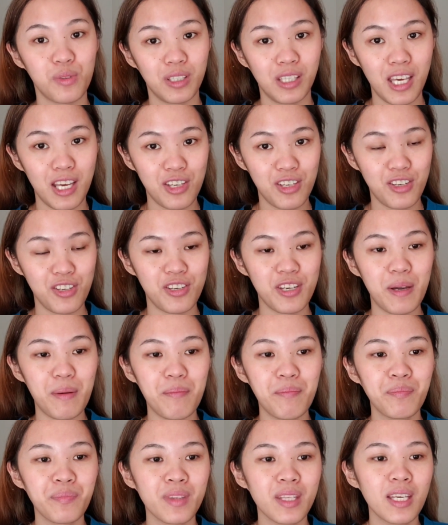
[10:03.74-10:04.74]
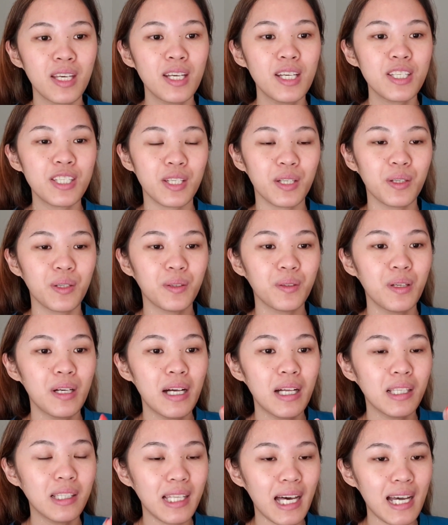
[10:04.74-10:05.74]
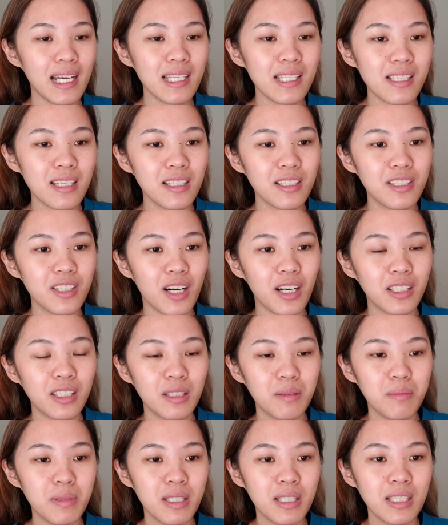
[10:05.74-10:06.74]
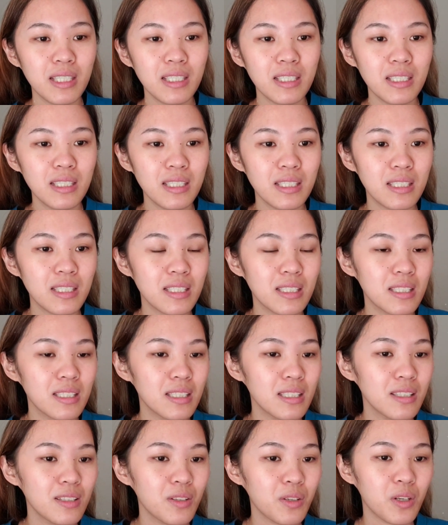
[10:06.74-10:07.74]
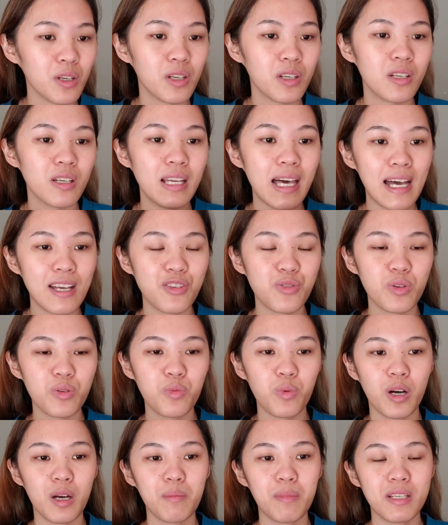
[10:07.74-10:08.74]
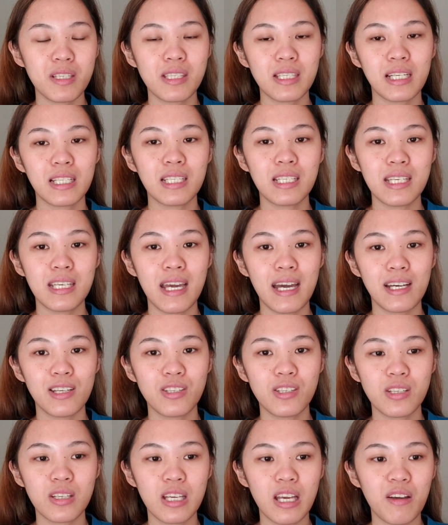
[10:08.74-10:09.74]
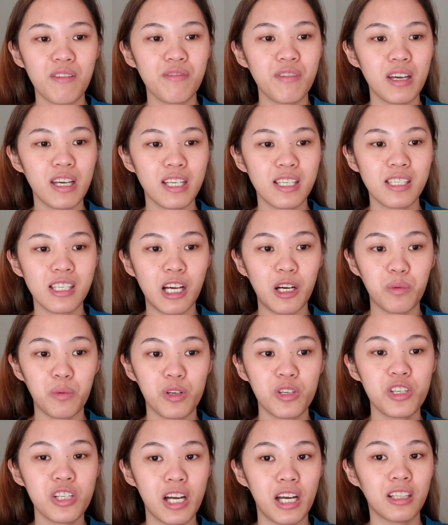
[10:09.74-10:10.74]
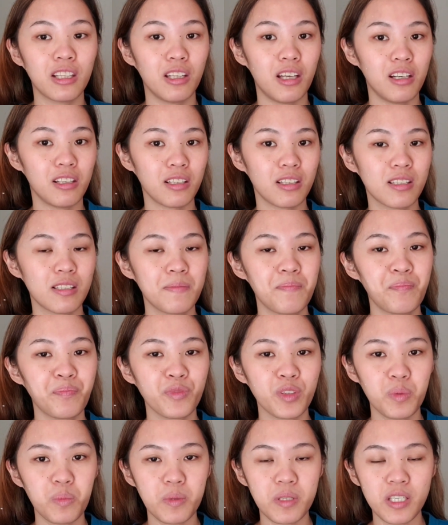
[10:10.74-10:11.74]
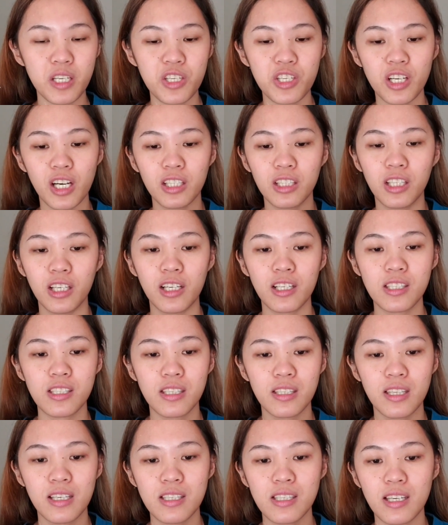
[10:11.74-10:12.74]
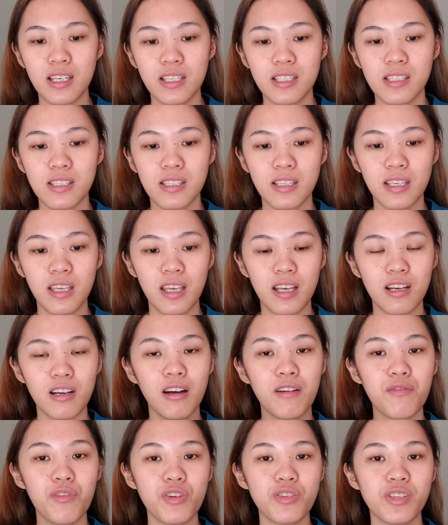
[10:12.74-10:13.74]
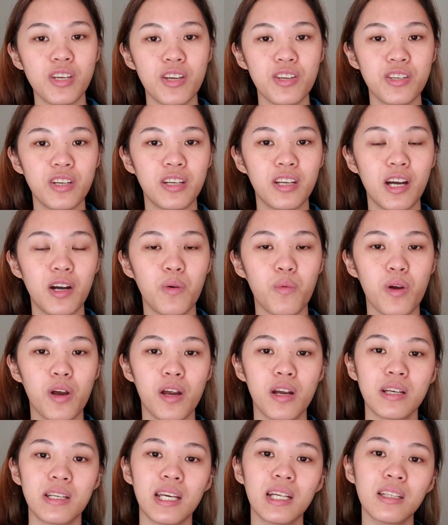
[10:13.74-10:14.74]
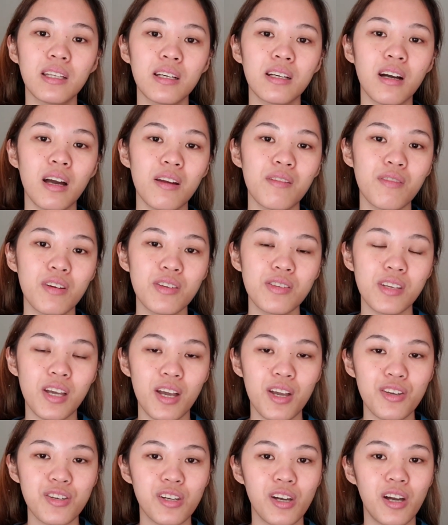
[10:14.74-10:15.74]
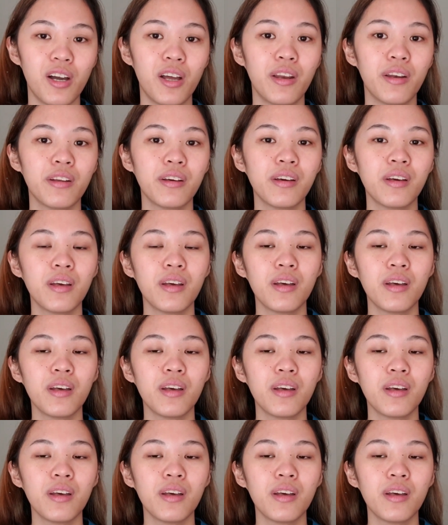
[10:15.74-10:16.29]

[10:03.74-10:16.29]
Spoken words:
relationship. So last document or last requirements that he has to give is our chat logs. When we say chat logs, this is the conversation, our daily conversation